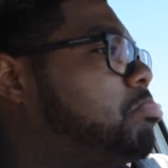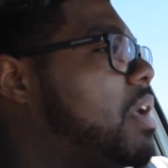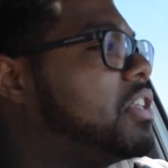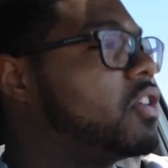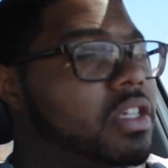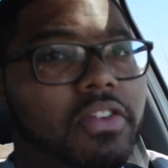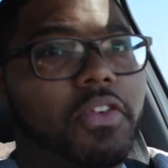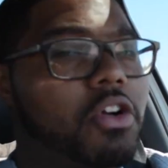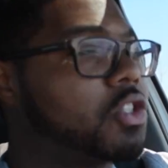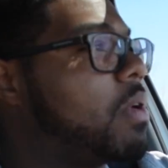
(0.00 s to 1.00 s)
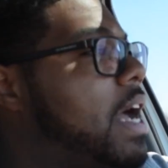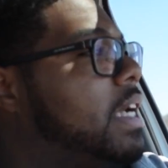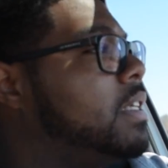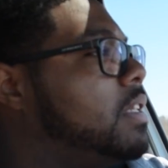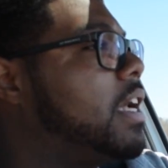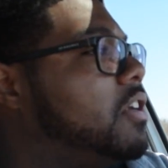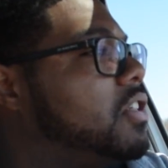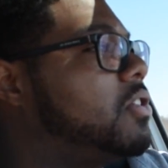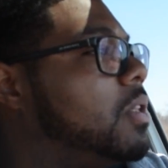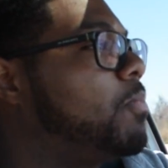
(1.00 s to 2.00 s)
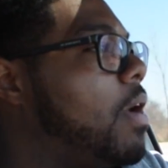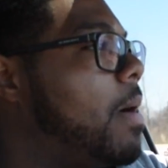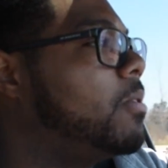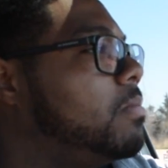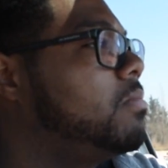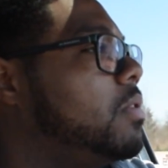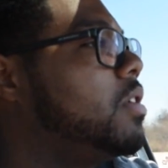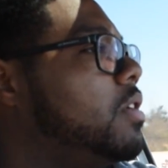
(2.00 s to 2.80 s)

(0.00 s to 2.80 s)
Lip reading: I took it to Volkswagen. They understood the problem.